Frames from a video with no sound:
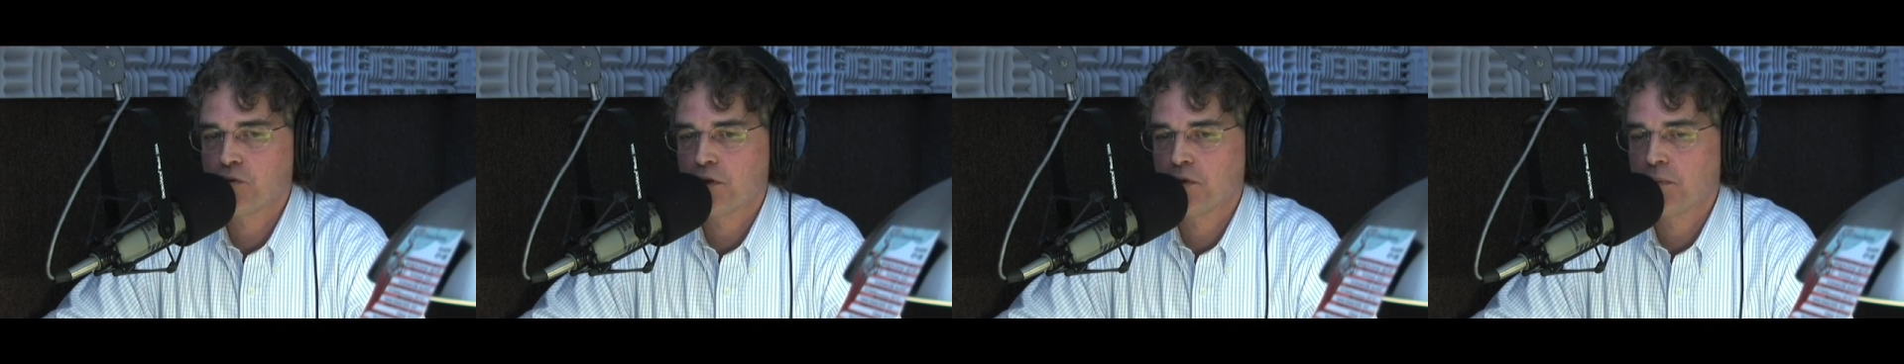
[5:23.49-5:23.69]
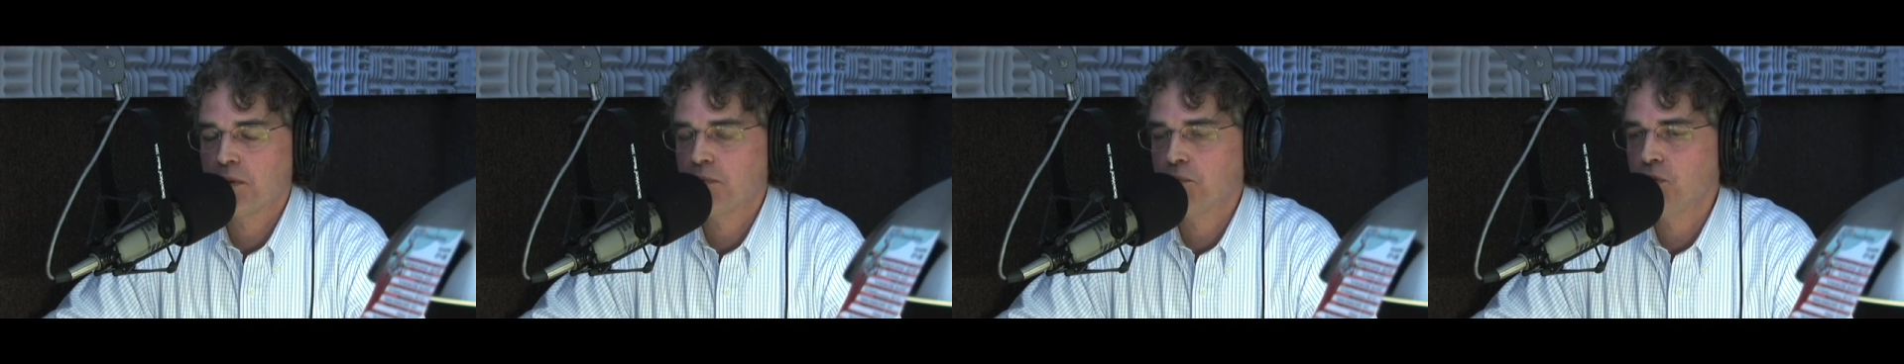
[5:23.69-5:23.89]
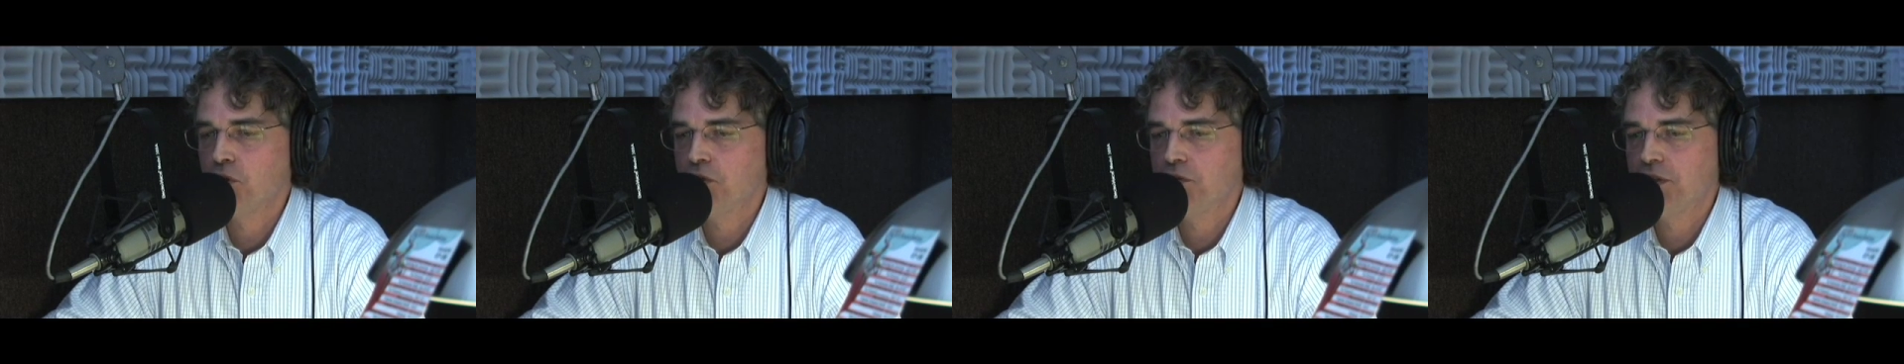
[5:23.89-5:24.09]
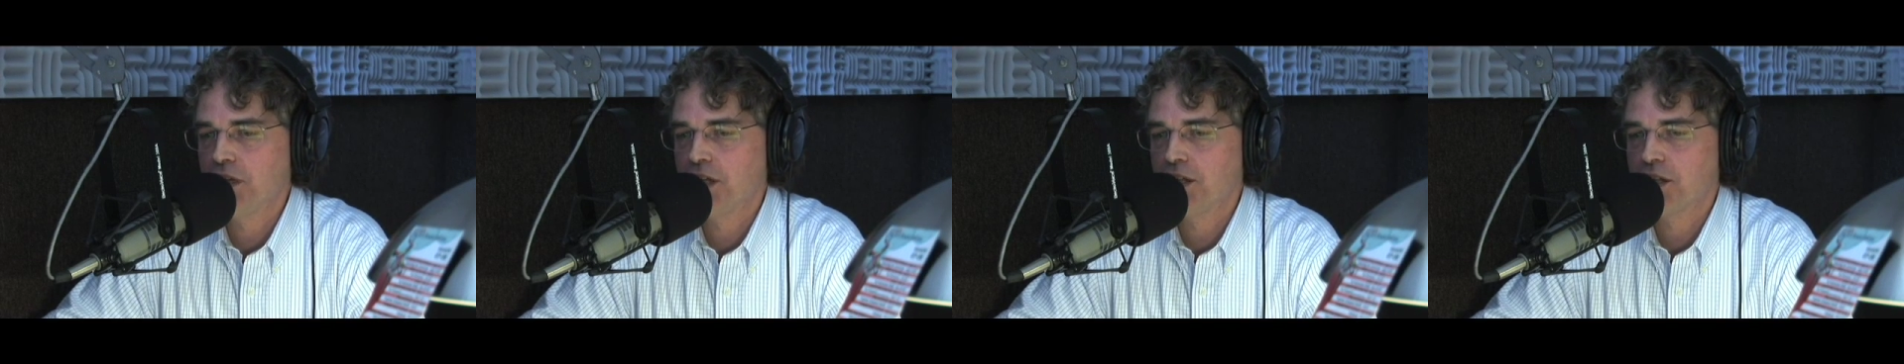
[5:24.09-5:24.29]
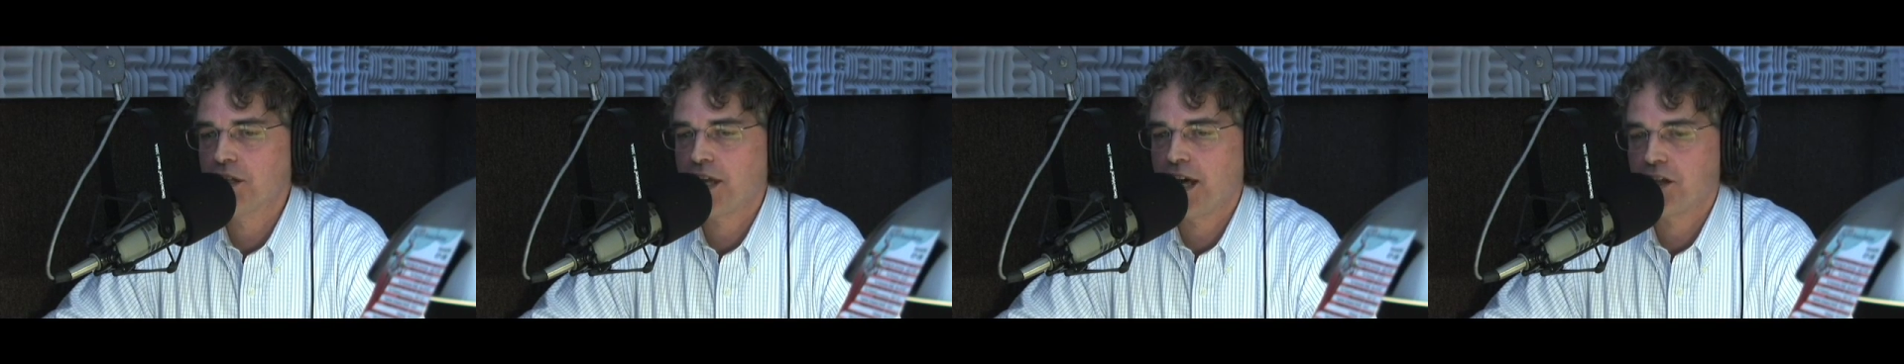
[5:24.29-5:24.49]
would have been moved
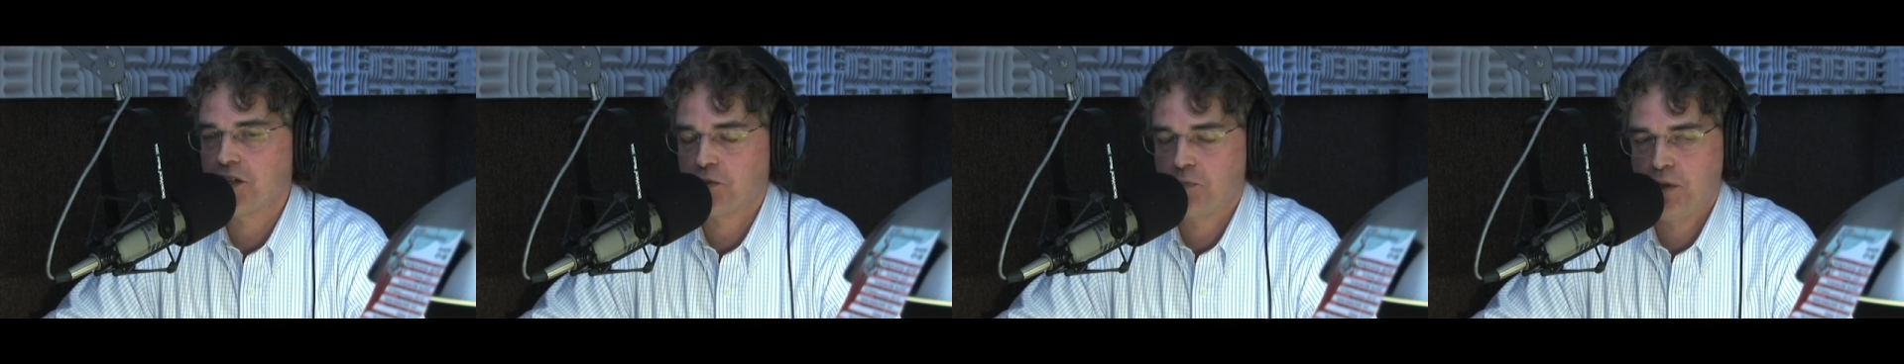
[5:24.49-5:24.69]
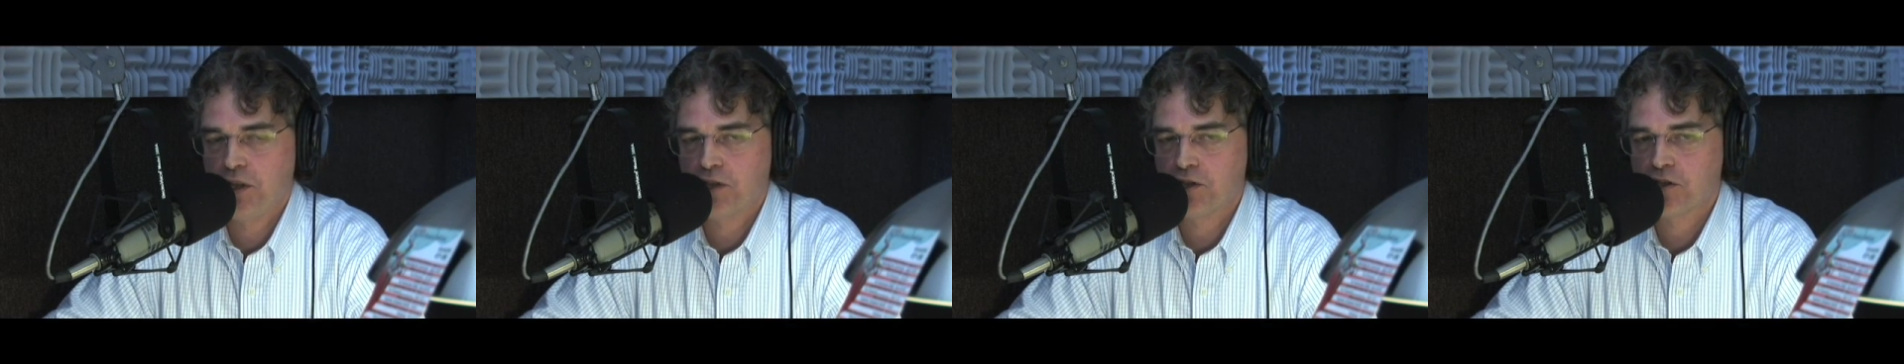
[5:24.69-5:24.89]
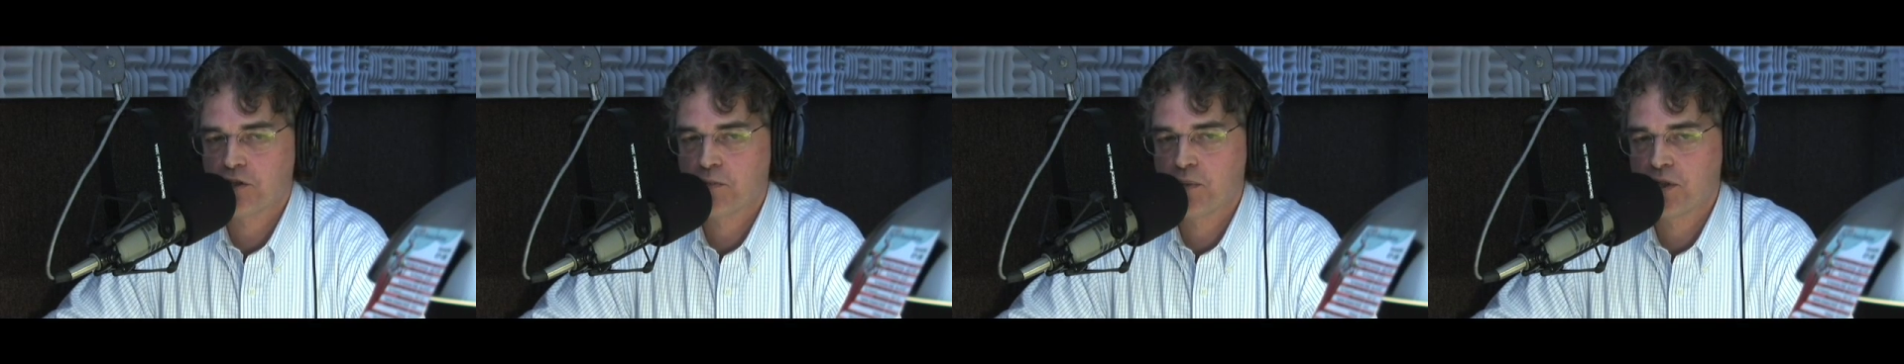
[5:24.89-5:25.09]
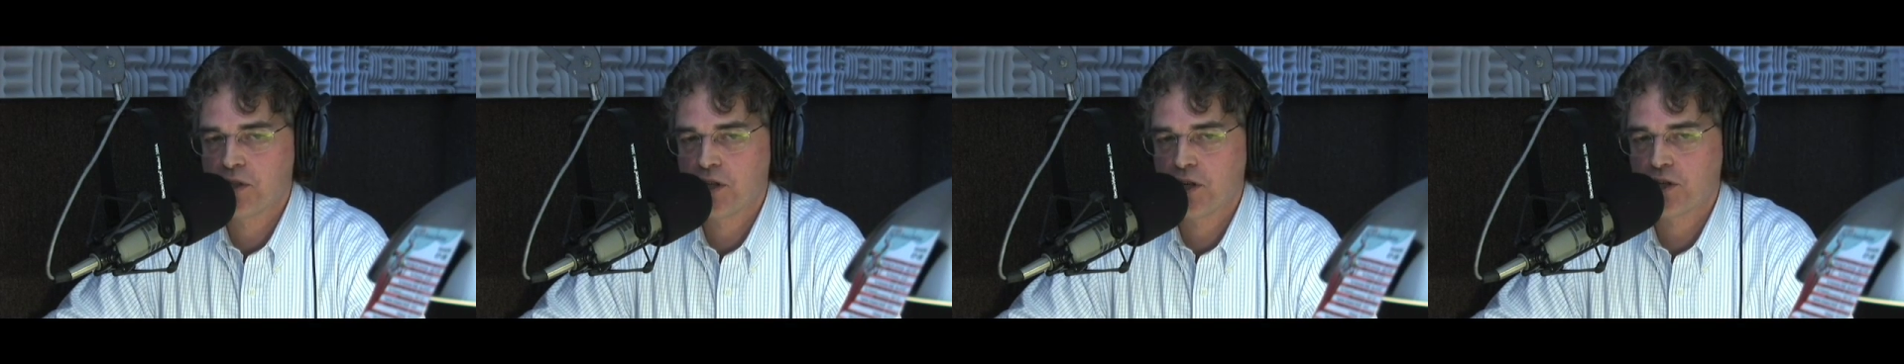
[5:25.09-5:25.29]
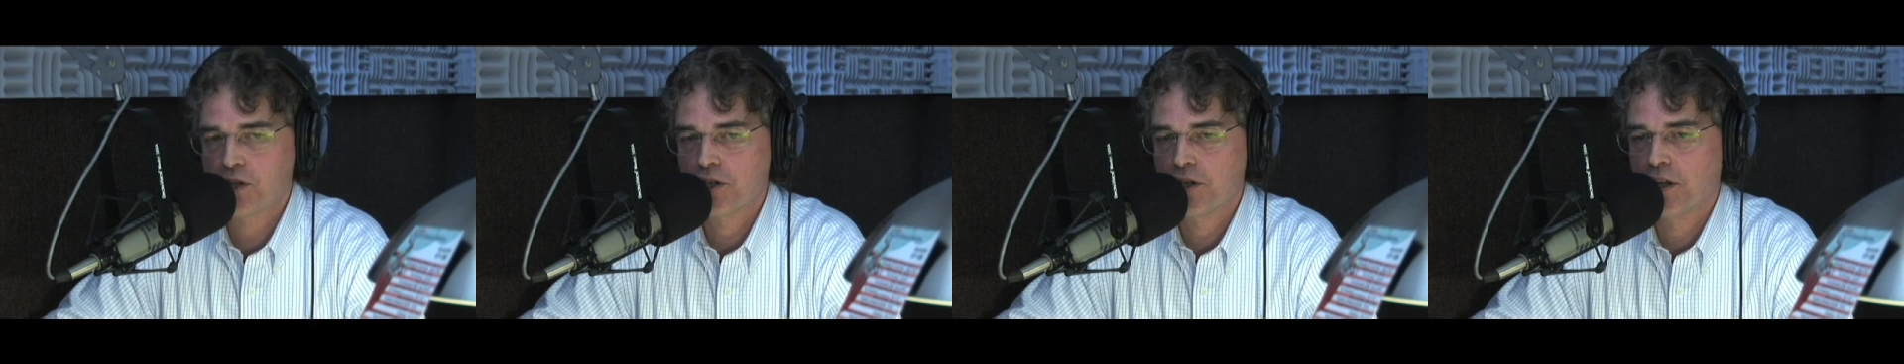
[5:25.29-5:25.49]
into that speaker's
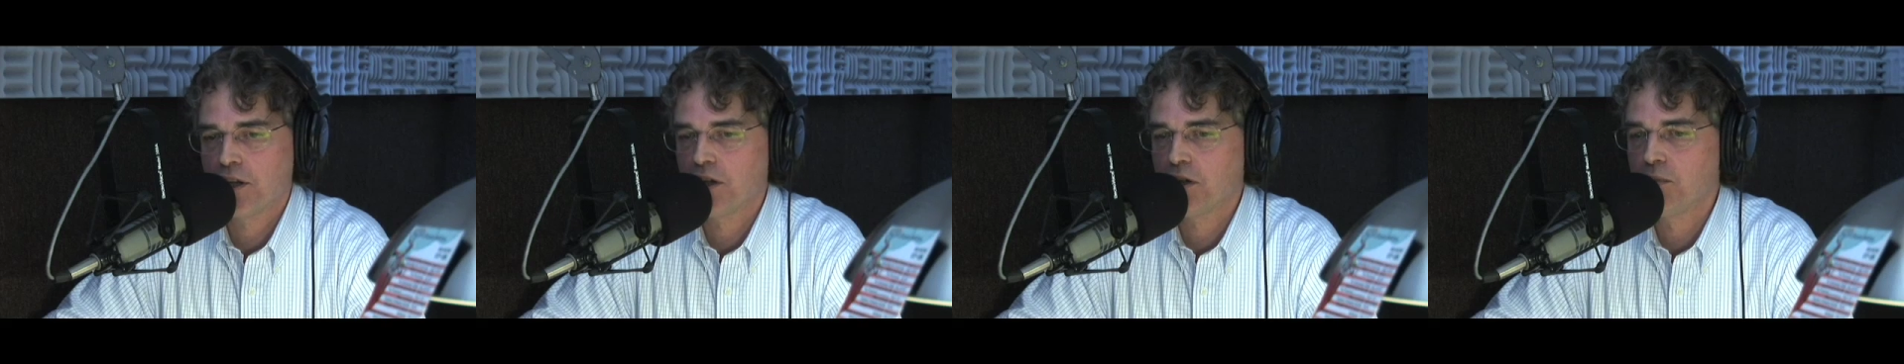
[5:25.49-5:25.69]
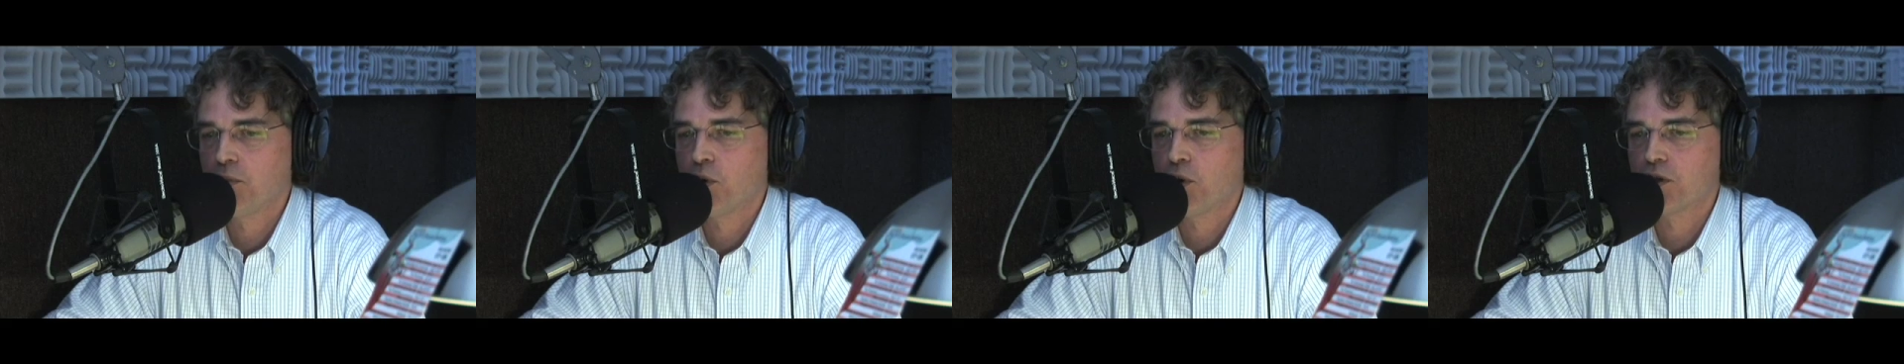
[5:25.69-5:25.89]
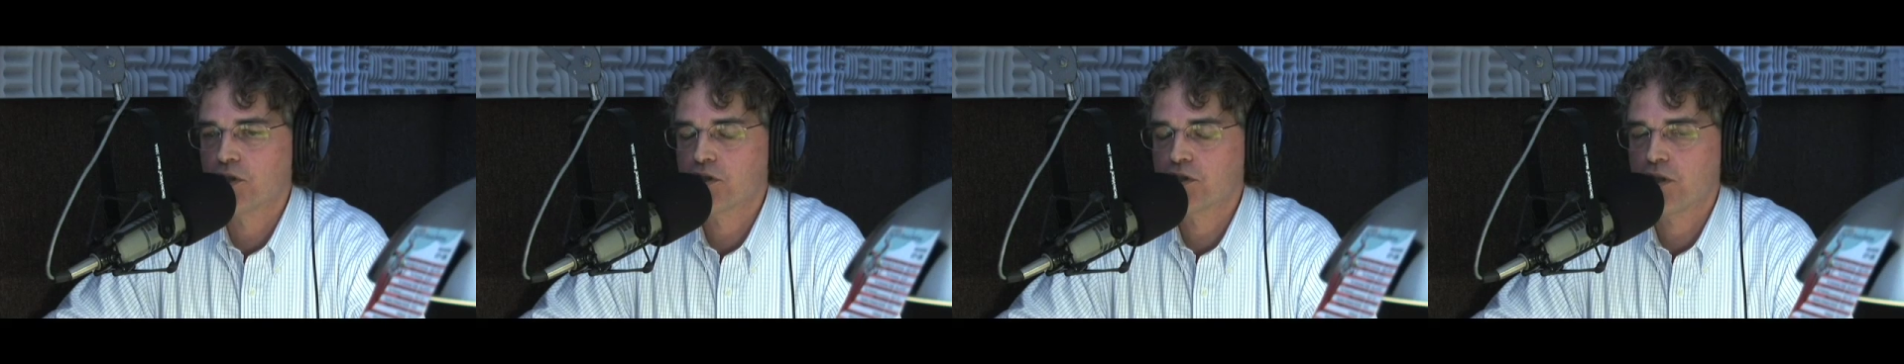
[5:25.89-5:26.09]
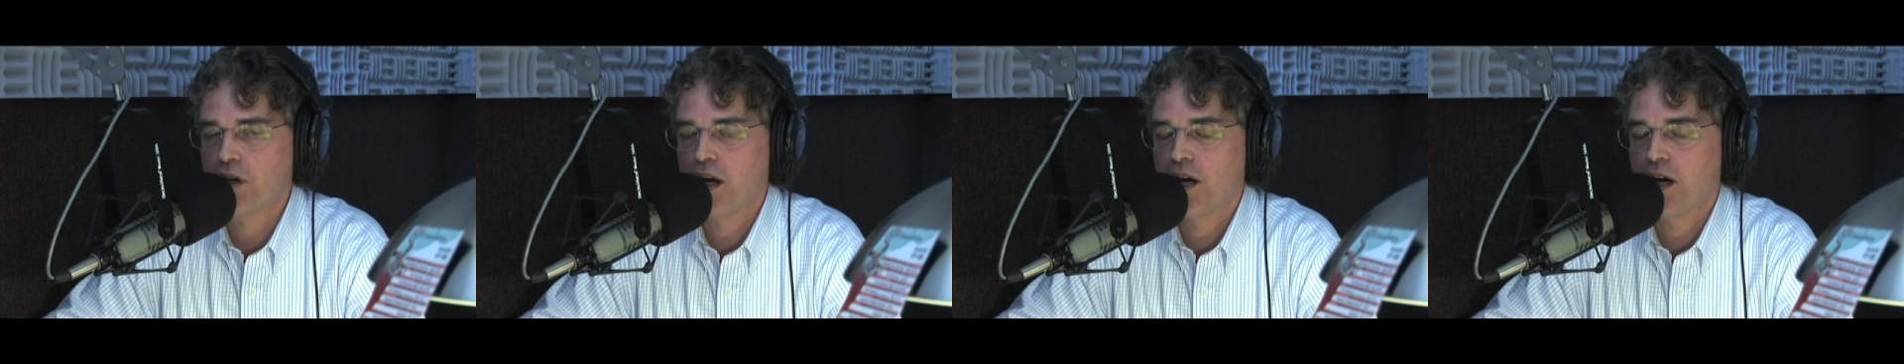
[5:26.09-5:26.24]
position a little more